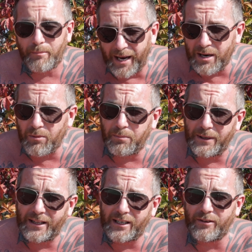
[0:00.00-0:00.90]
to mine, will
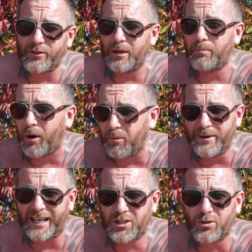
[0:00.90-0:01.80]
be different to Bob
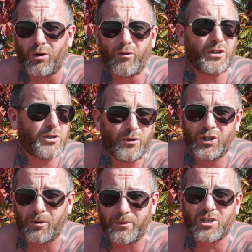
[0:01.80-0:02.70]
next door or
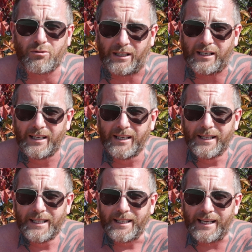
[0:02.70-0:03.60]
Susie up the street.
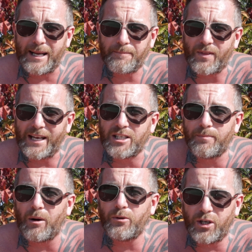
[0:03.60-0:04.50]
Yeah, it's
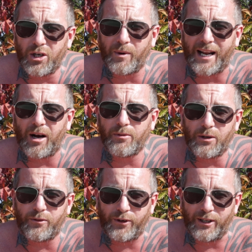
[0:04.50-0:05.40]
about you and how
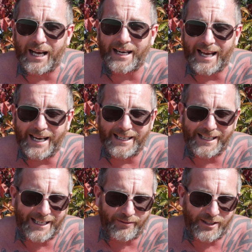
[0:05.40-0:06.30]
you feel at any
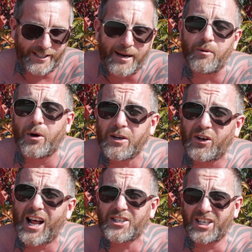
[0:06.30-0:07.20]
given time. And what you've
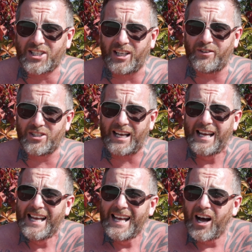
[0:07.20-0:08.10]
got to ask yourself is that,
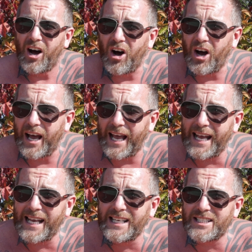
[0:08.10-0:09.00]

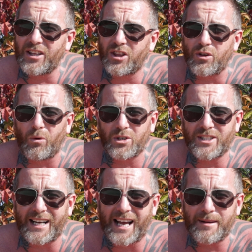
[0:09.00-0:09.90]
is the thoughts
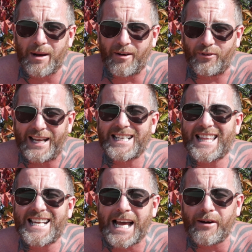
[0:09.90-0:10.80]
that I am having, is
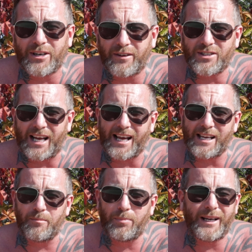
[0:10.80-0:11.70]
the narratives that I
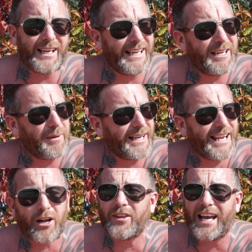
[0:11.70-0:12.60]
am playing in my
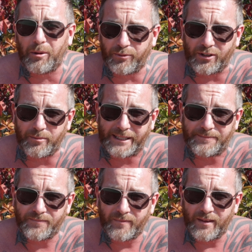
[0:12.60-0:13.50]
head, are they helpful to me?
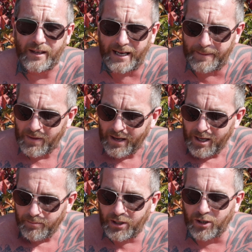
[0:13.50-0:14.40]
Yeah,
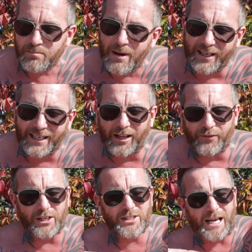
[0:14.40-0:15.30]
because mental
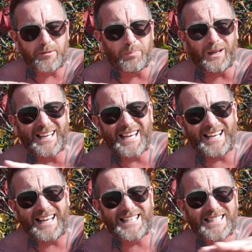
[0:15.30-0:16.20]
health is that
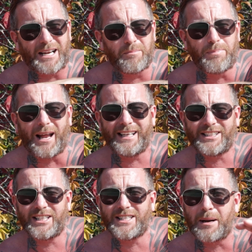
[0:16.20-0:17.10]
plane, is that
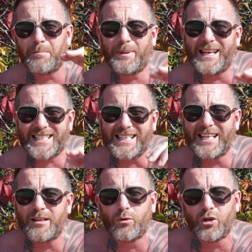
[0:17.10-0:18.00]
balance, is that
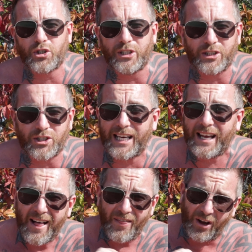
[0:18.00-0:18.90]
baseline emotional
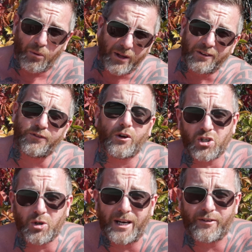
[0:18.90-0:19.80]
state that will
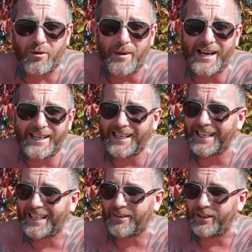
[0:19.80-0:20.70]
fluctuate from any
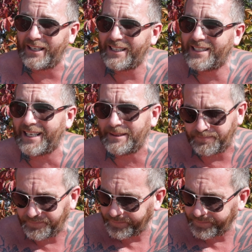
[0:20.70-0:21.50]
given time.